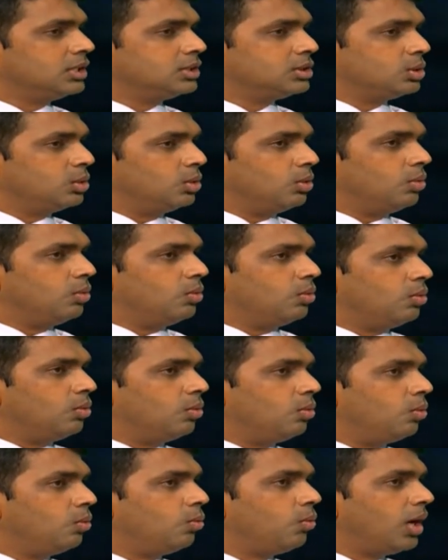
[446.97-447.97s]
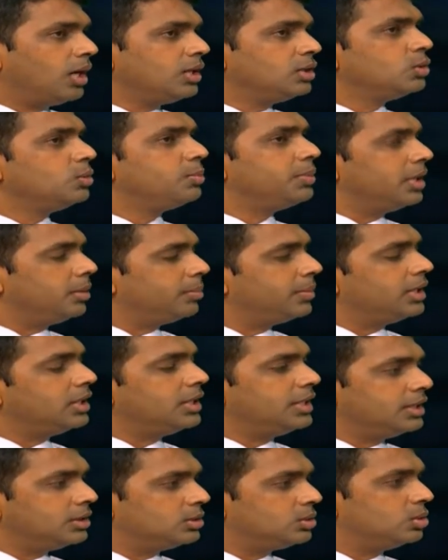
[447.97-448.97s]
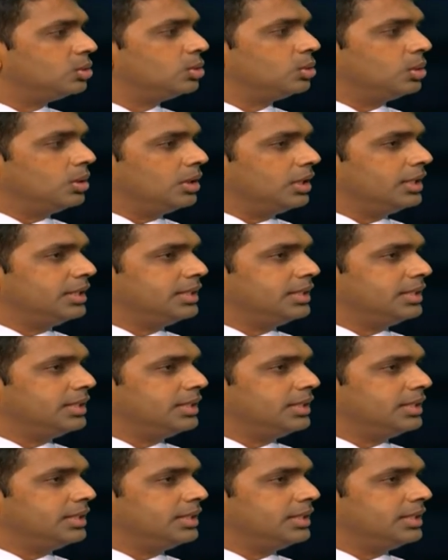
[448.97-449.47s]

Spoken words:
So what do people need to do?